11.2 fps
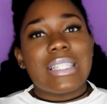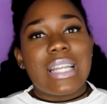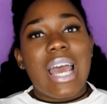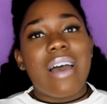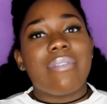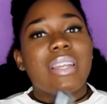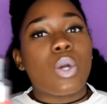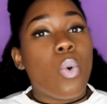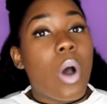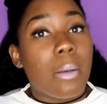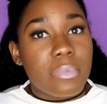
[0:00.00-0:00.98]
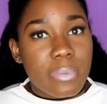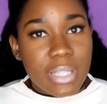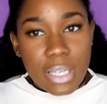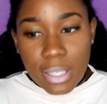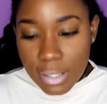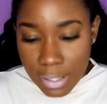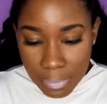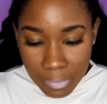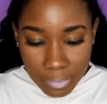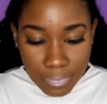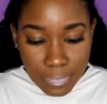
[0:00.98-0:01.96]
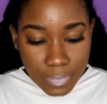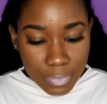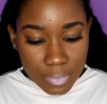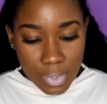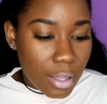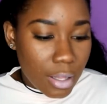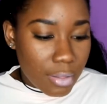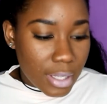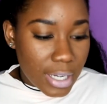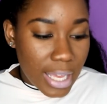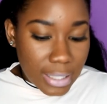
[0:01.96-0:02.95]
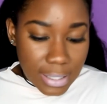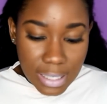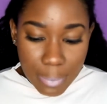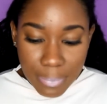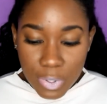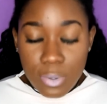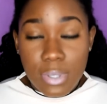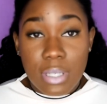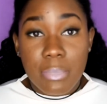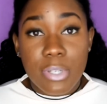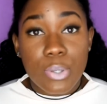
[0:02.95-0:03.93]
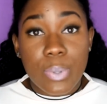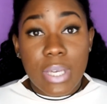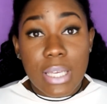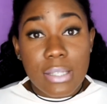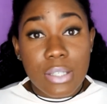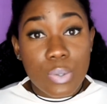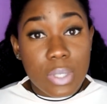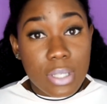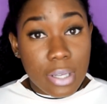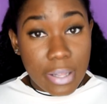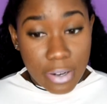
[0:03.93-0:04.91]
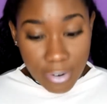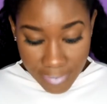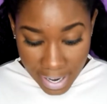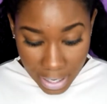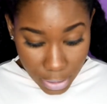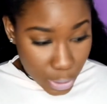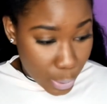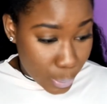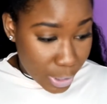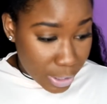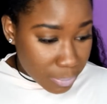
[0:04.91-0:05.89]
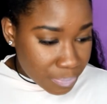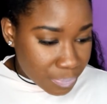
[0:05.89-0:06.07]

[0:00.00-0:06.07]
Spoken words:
didn't have any qualms with this. The next step you'll see me doing is using the clarifying toner.